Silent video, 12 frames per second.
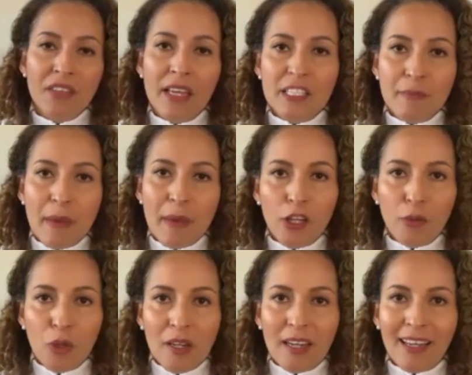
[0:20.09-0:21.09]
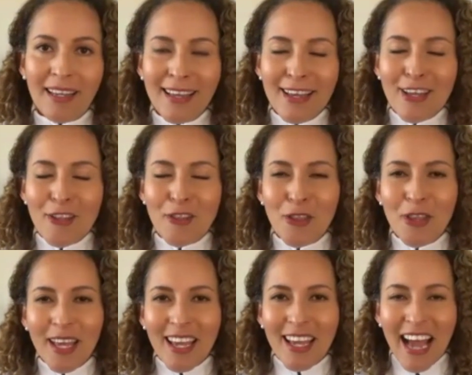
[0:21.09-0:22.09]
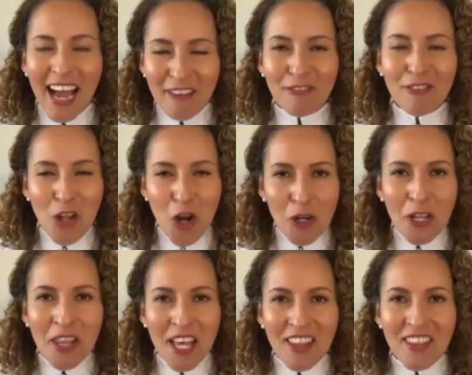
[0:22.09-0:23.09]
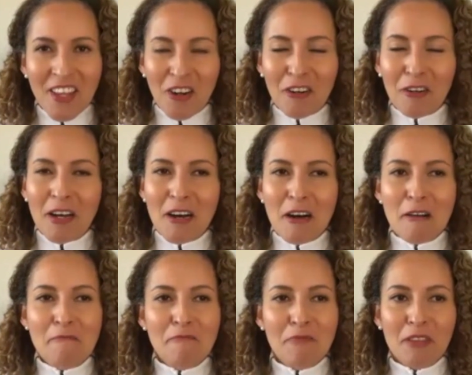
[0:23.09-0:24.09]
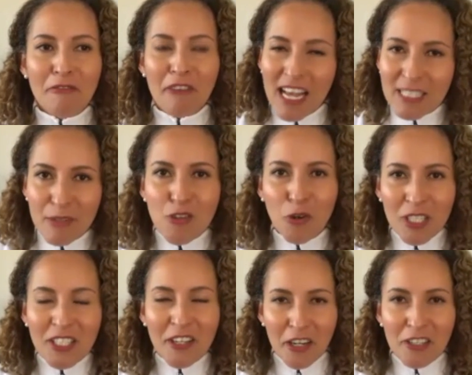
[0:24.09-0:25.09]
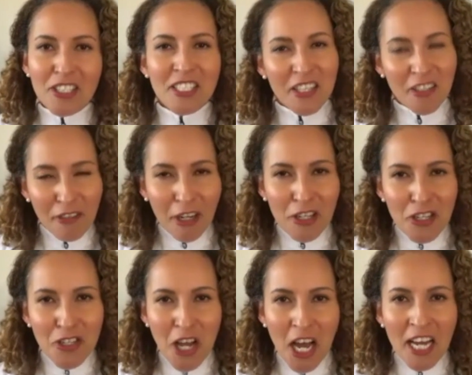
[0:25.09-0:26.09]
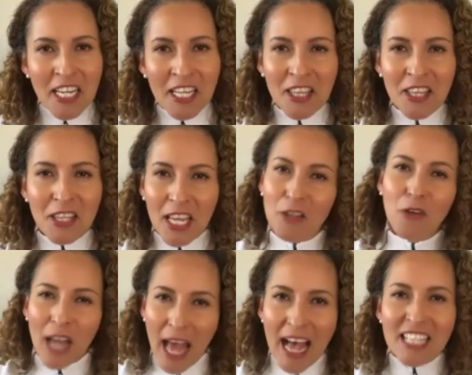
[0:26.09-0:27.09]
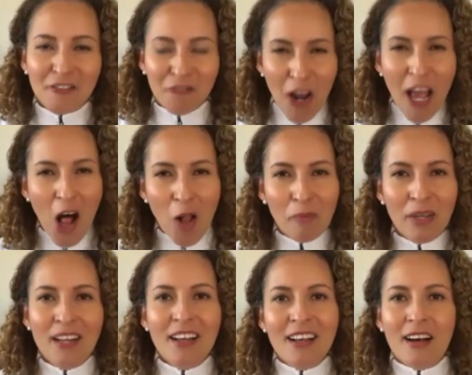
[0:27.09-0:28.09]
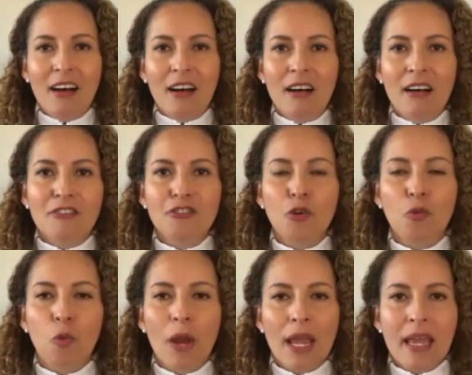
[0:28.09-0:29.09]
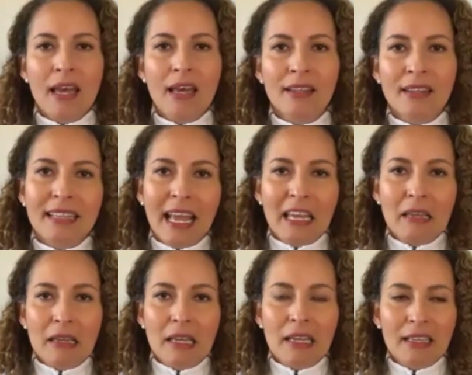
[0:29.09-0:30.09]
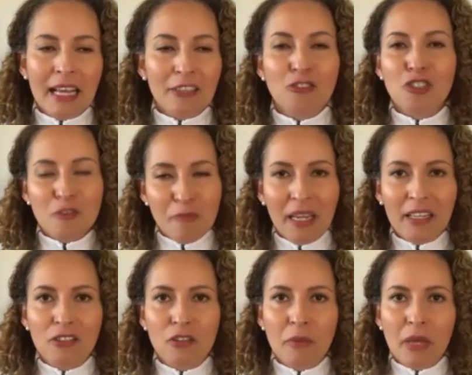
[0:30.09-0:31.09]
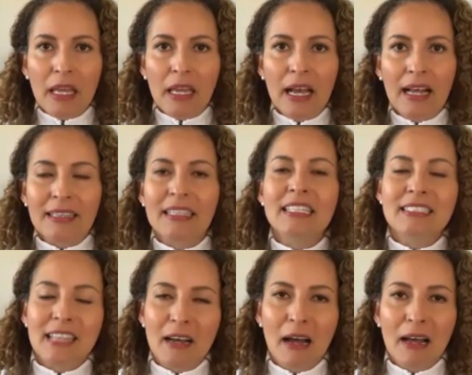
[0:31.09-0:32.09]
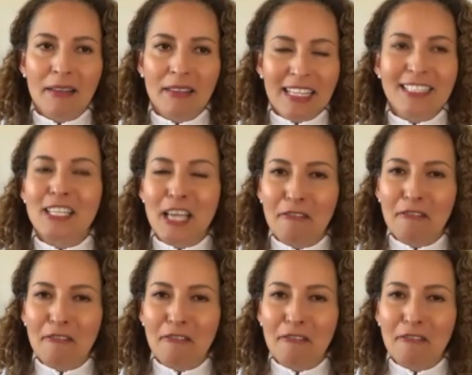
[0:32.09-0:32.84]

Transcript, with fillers: the Hispanic community, they I've learned that there um, the vast majority are still very shy and they don't ask for help. Uh, so when they get to speak to me, at least uh, they see a